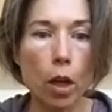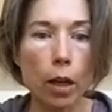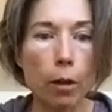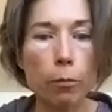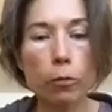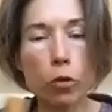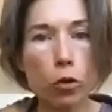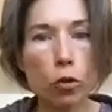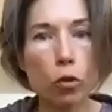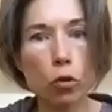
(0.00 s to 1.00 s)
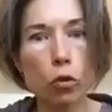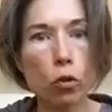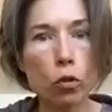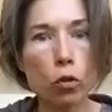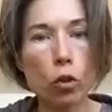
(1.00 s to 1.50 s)
kind of
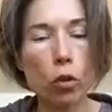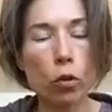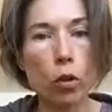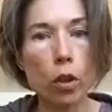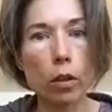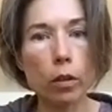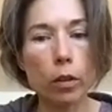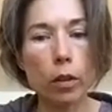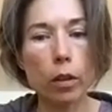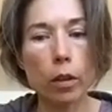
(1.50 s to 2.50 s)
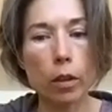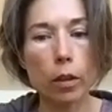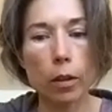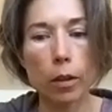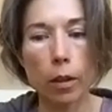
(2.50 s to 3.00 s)
turned the
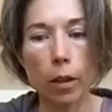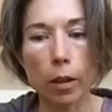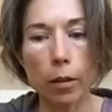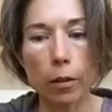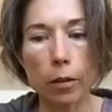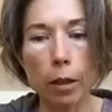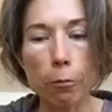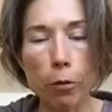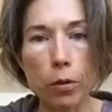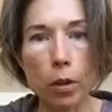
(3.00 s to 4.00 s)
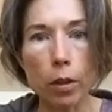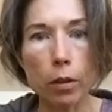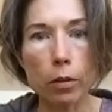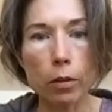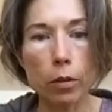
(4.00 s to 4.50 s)
inference
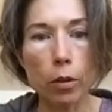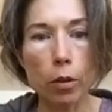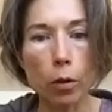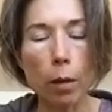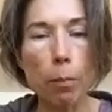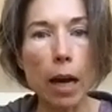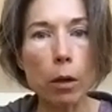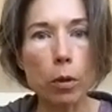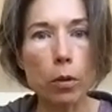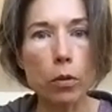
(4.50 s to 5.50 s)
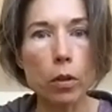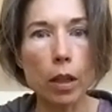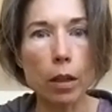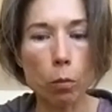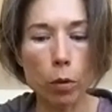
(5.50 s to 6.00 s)
on kind of backwards, and
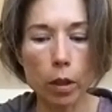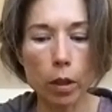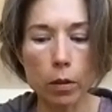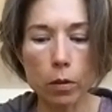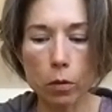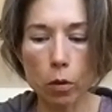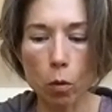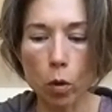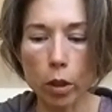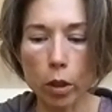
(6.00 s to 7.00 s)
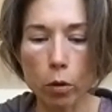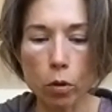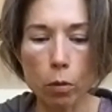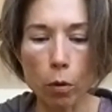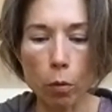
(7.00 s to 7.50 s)
it really is one that you
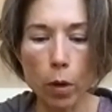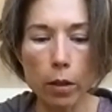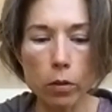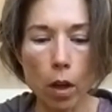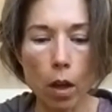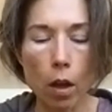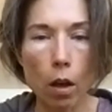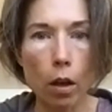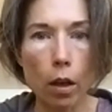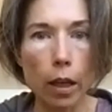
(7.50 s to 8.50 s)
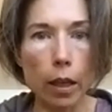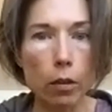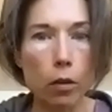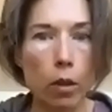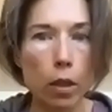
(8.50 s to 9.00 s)
turn both ways.
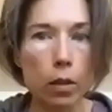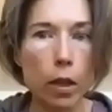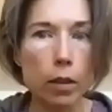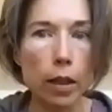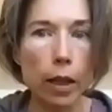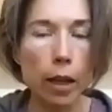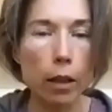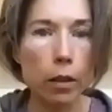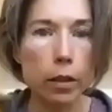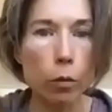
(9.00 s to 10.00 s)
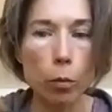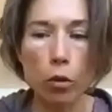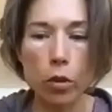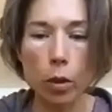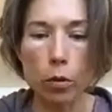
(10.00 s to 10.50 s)
In this essay, Ethics of
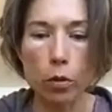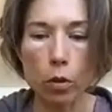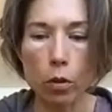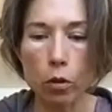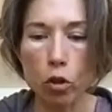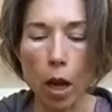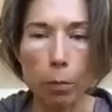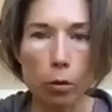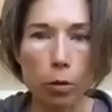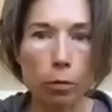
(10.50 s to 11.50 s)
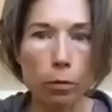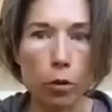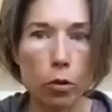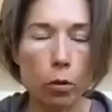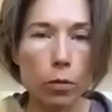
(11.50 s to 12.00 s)
Emergency, which is the third chapter of
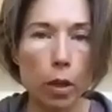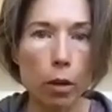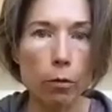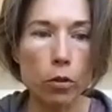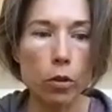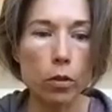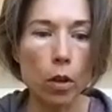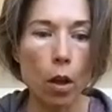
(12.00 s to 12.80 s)
Virtue of Selfishness,